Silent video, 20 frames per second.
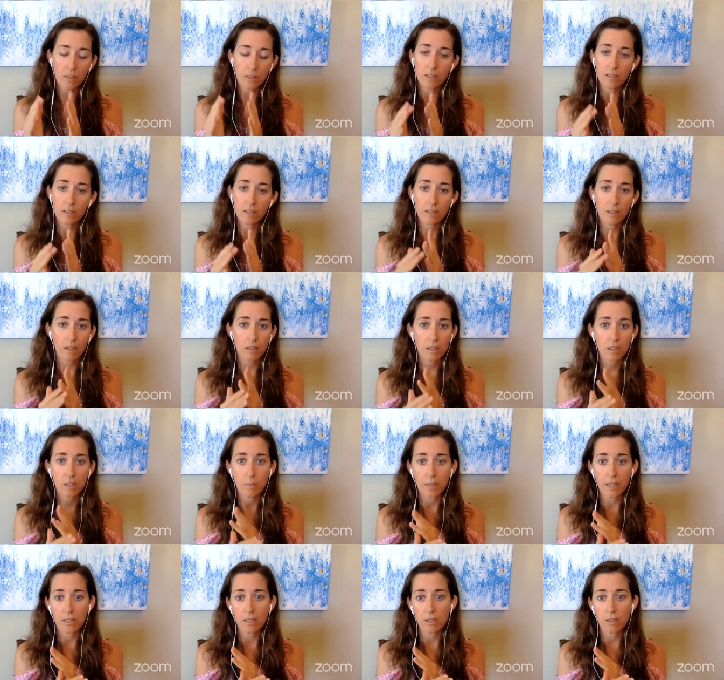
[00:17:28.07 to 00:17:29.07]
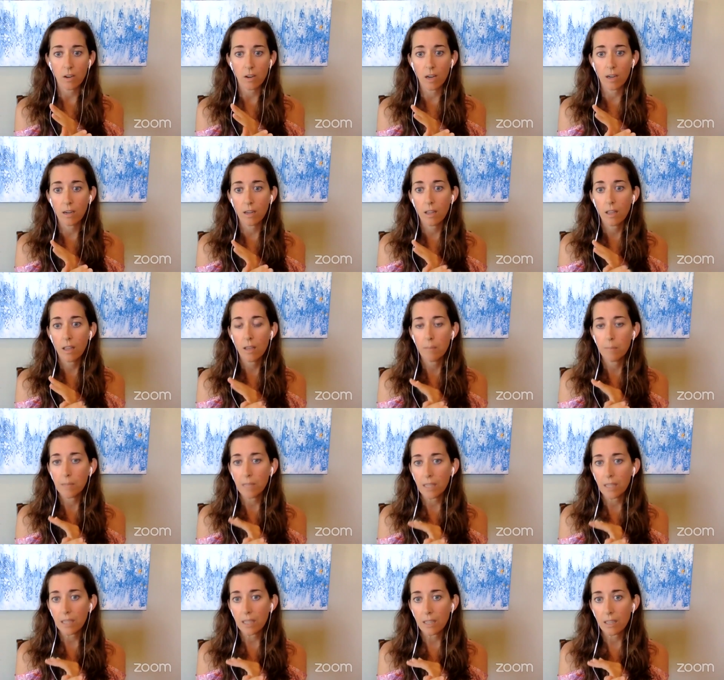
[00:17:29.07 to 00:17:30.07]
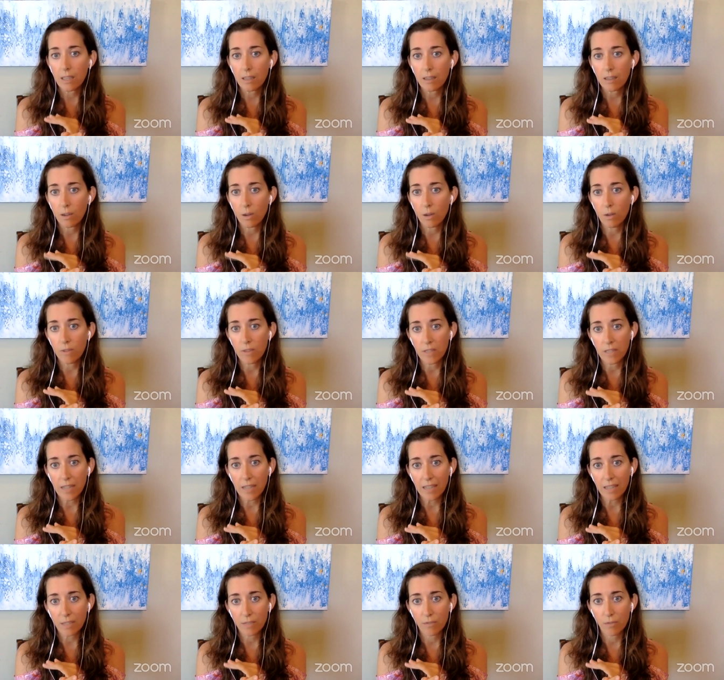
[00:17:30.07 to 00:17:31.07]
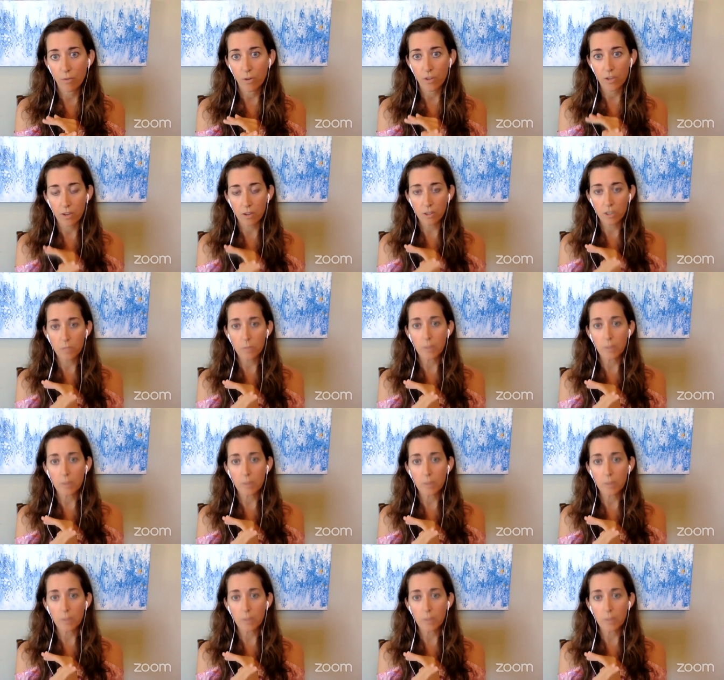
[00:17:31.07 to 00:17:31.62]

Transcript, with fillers: this is not just based on me over the last four years,